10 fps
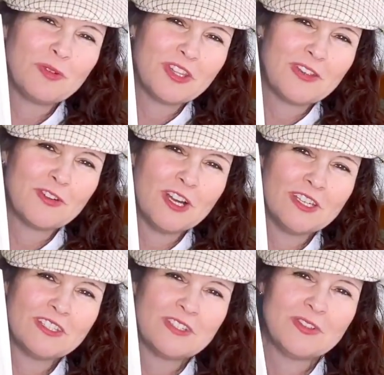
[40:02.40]
they've
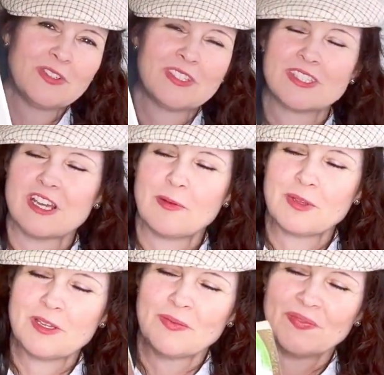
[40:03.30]
gone to stop
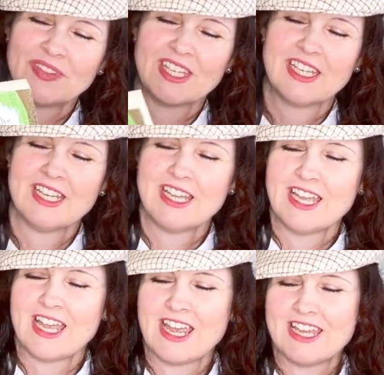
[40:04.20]
him.
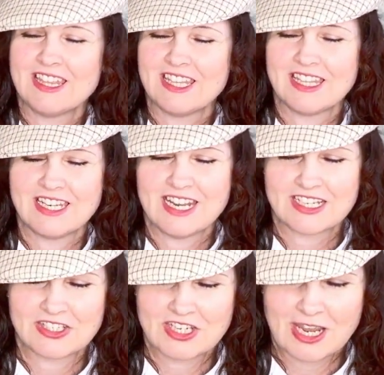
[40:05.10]
And then the
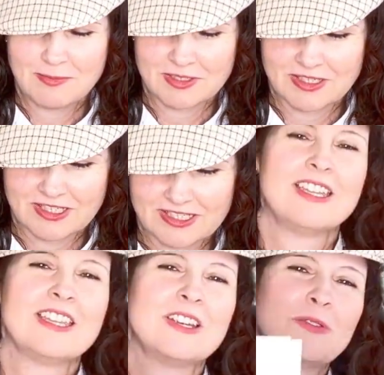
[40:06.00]
next chapter,
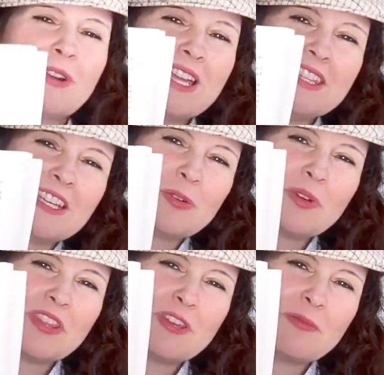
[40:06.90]
they're right there
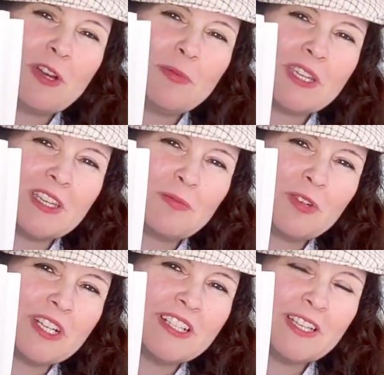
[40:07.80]
with him, helping him
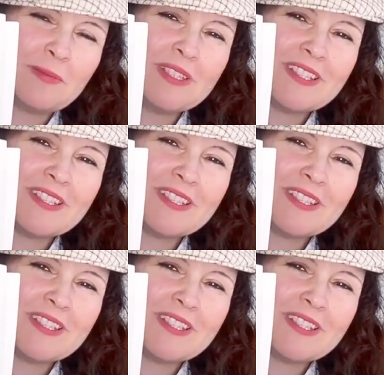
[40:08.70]
reclaim his